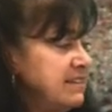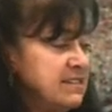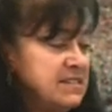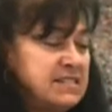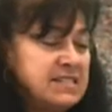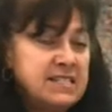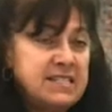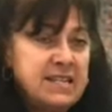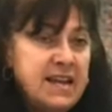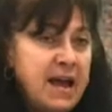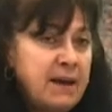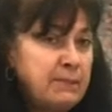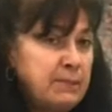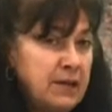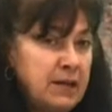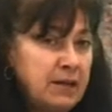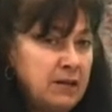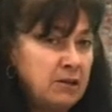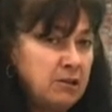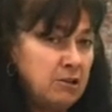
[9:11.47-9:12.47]

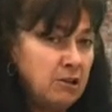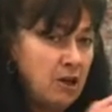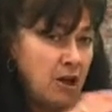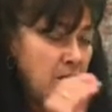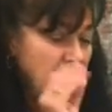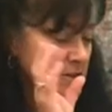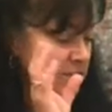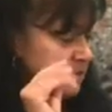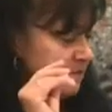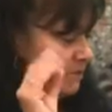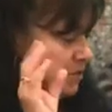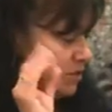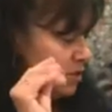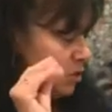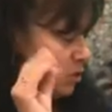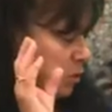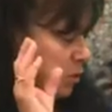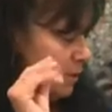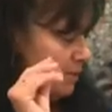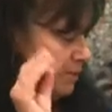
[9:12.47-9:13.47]
snapping claws of the
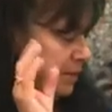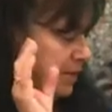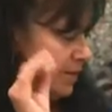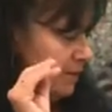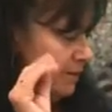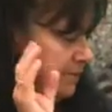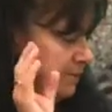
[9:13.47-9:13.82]
scorpion.